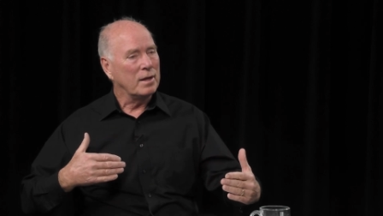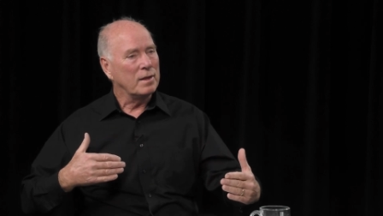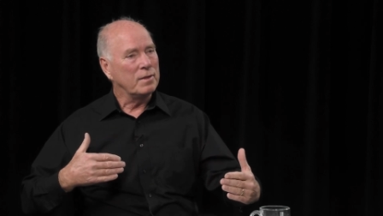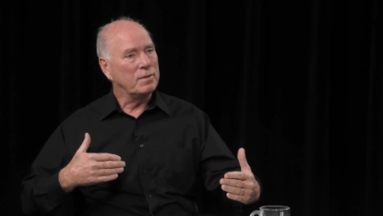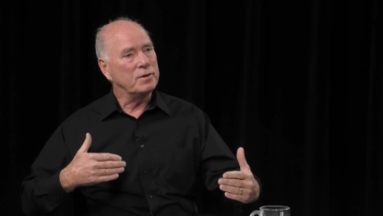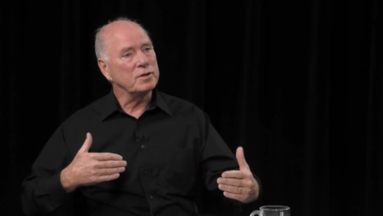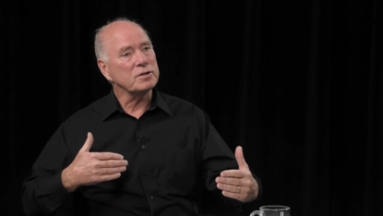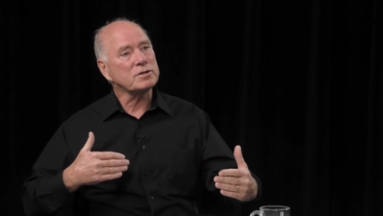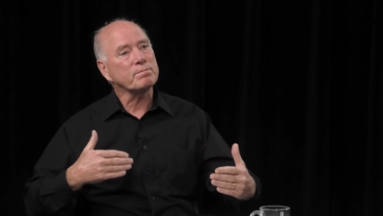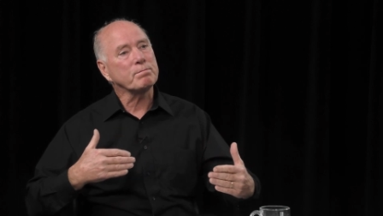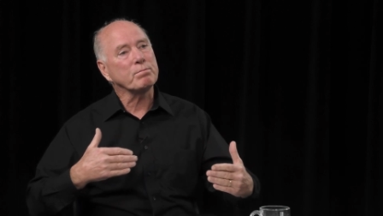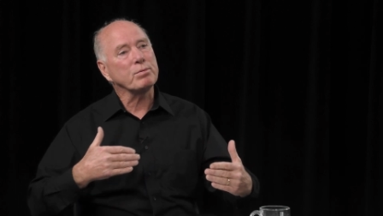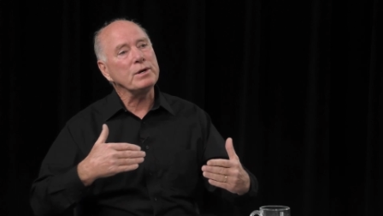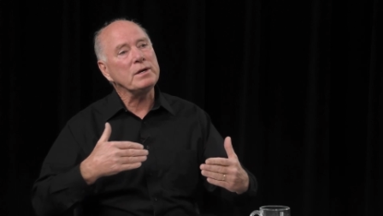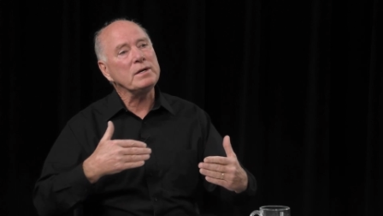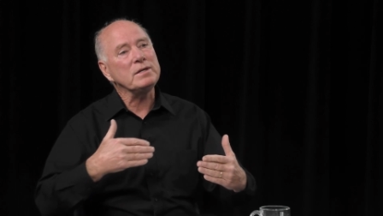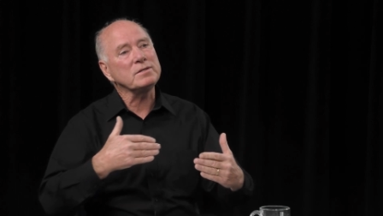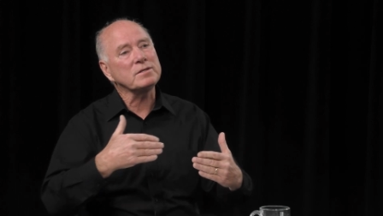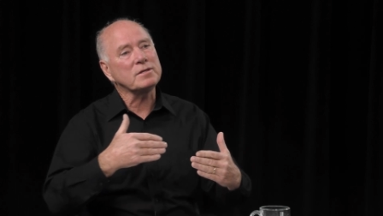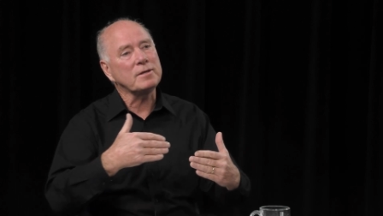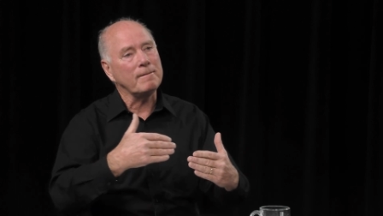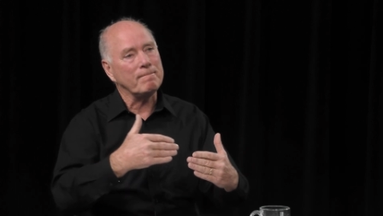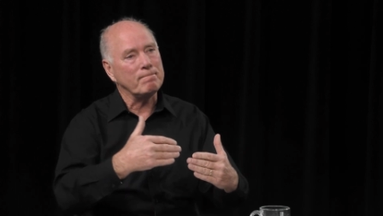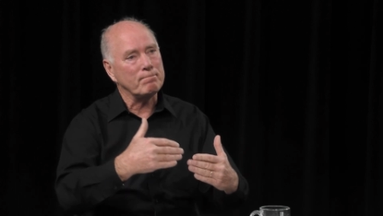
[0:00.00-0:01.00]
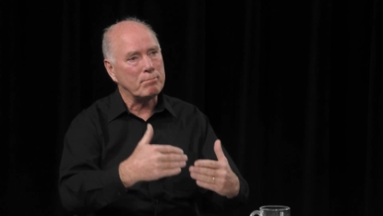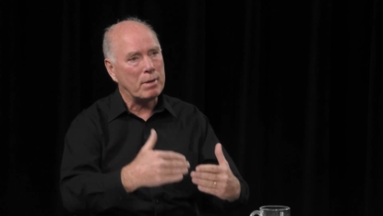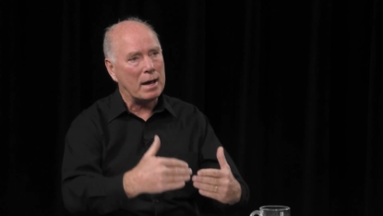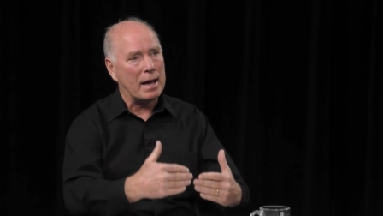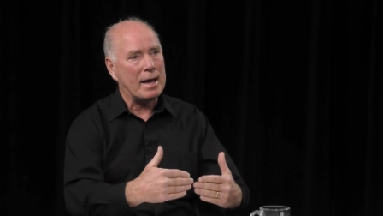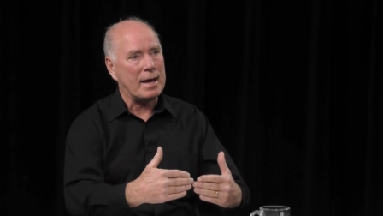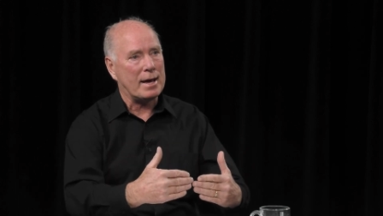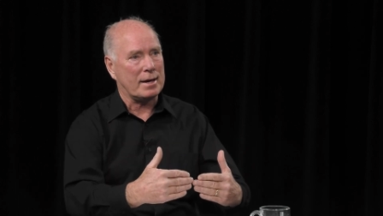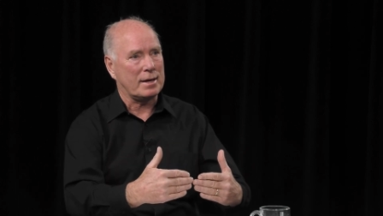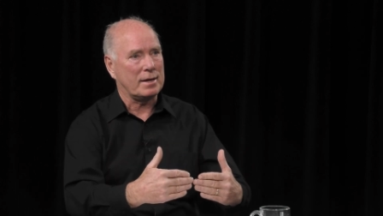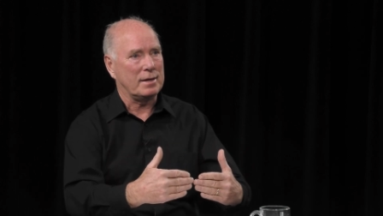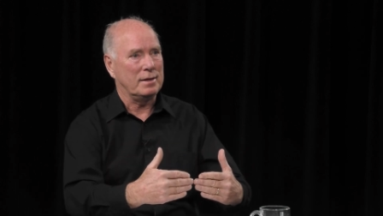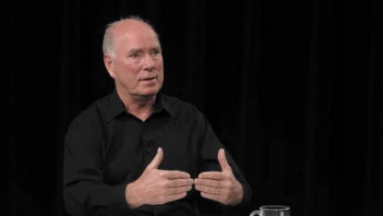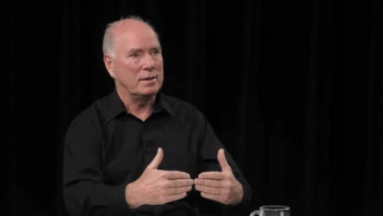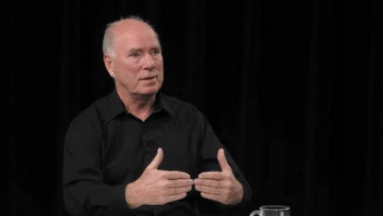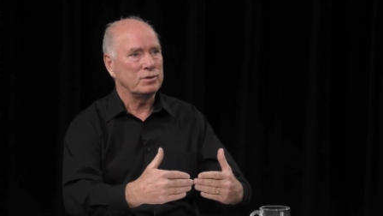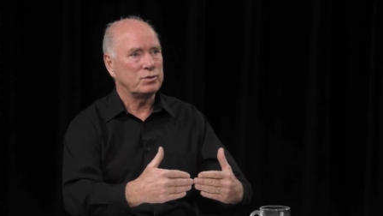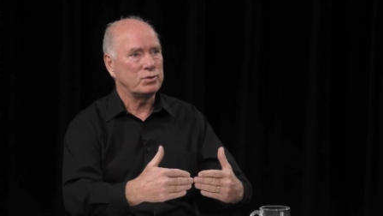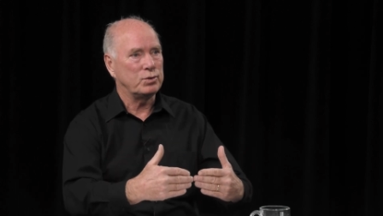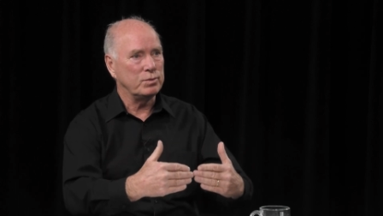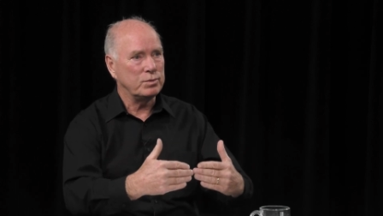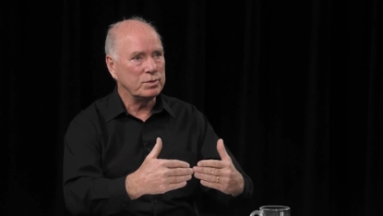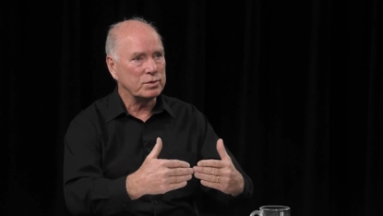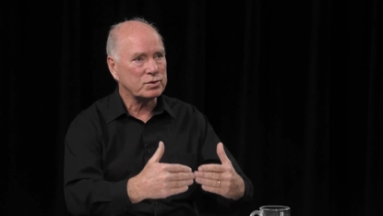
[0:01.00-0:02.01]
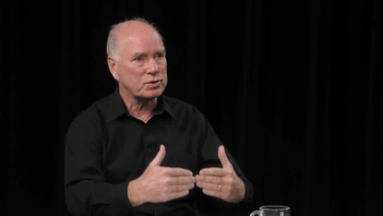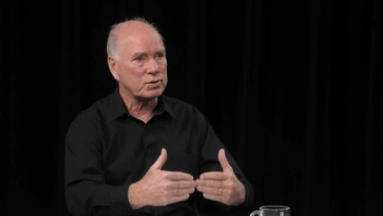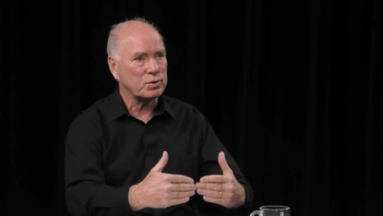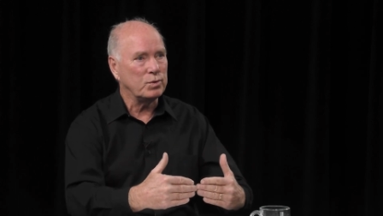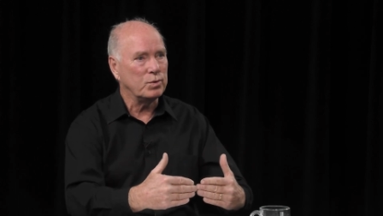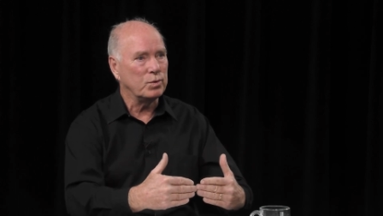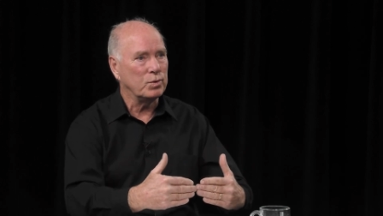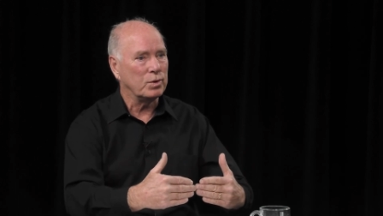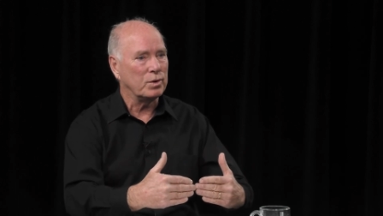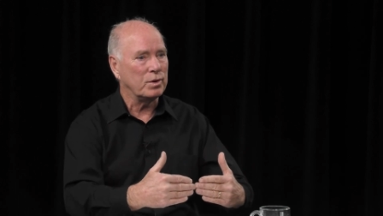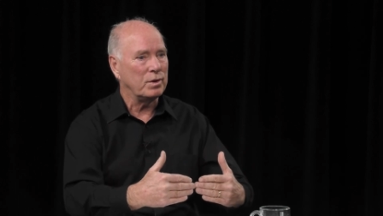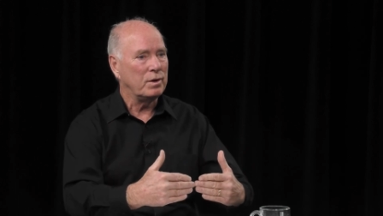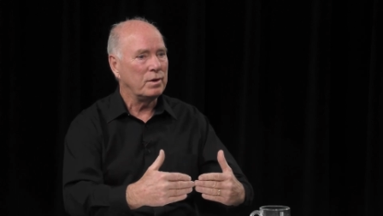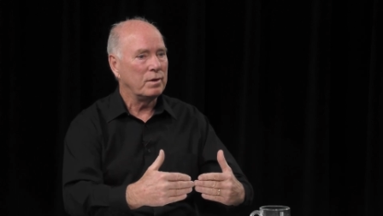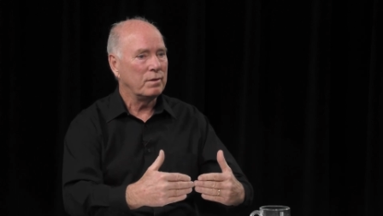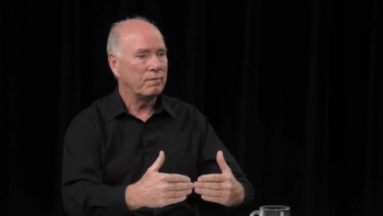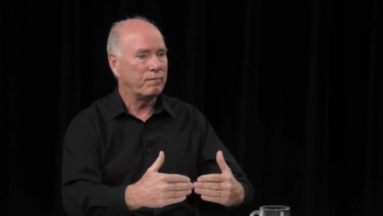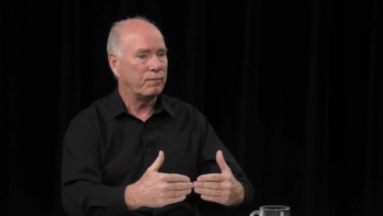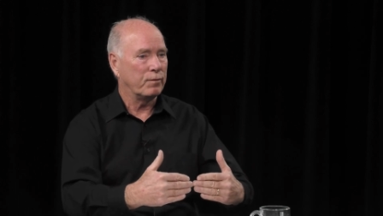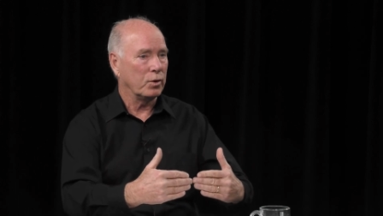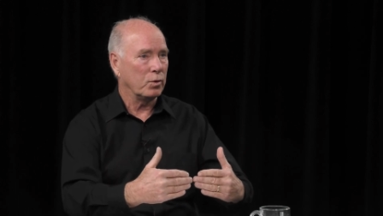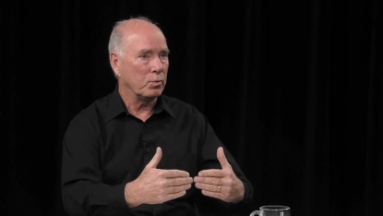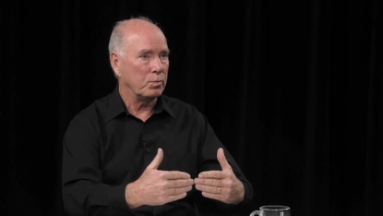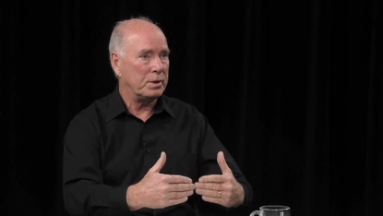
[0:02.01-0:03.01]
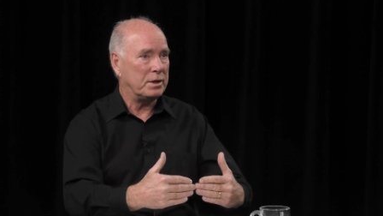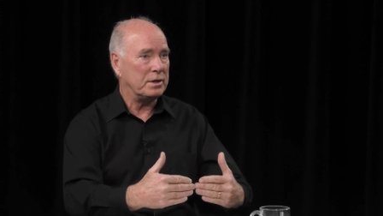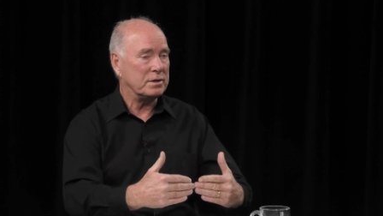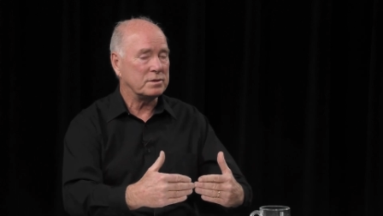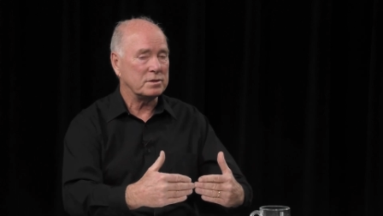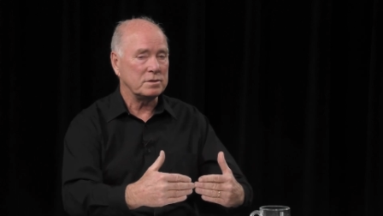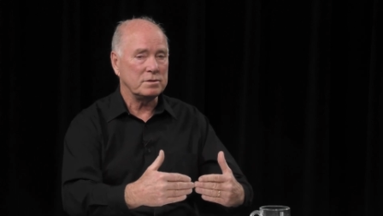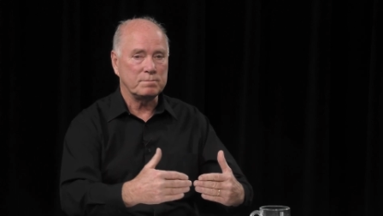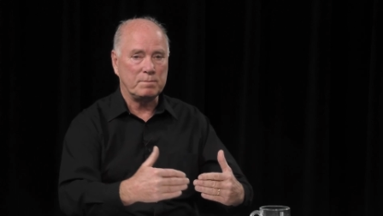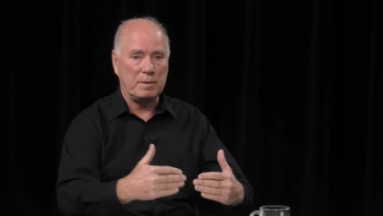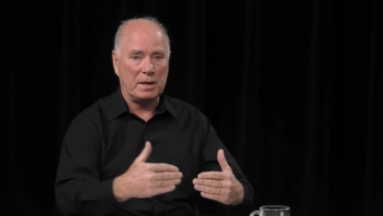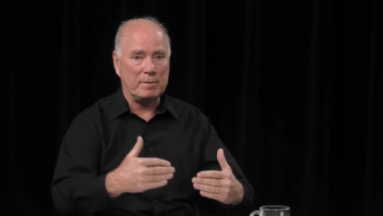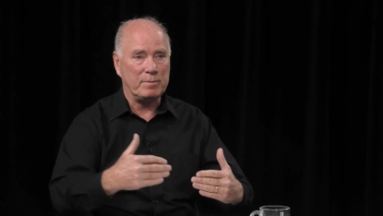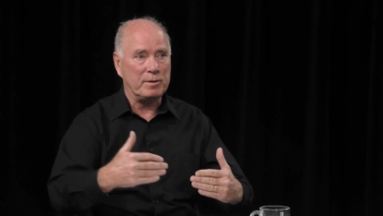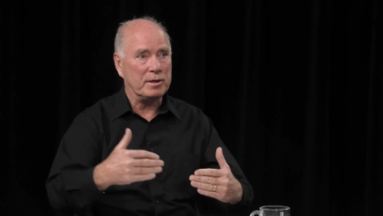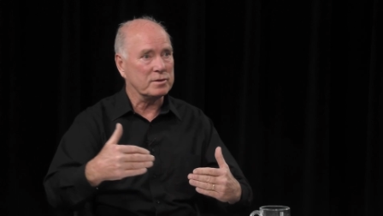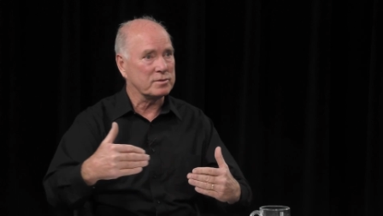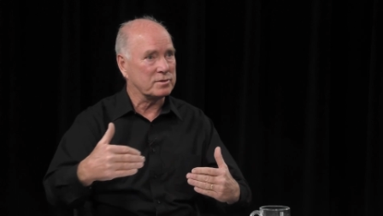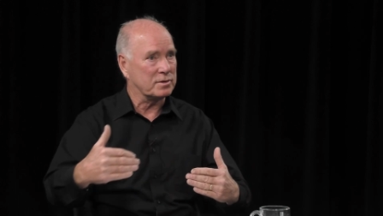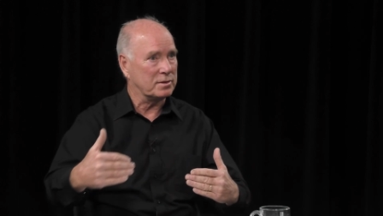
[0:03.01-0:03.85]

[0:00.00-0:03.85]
This brings them back to the school for reasons. Maybe it's